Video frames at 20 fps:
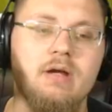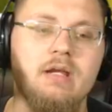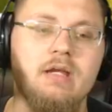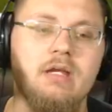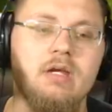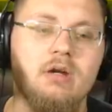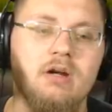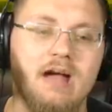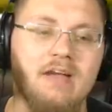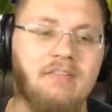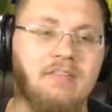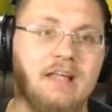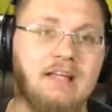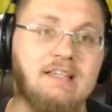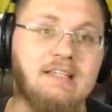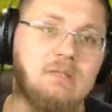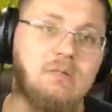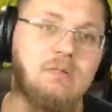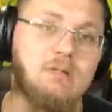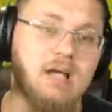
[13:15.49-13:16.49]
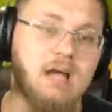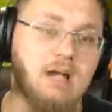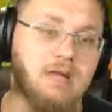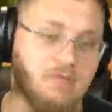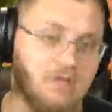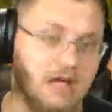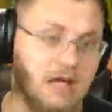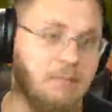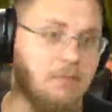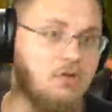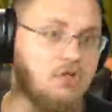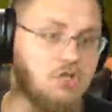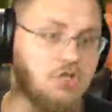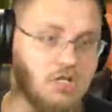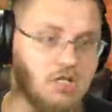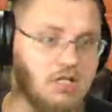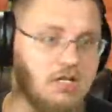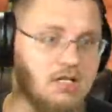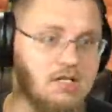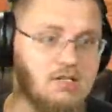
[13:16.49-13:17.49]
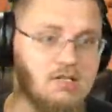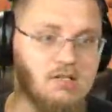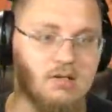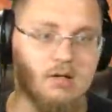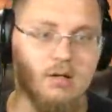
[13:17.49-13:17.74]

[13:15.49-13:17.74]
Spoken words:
in here, and let's see what kind of damage she does.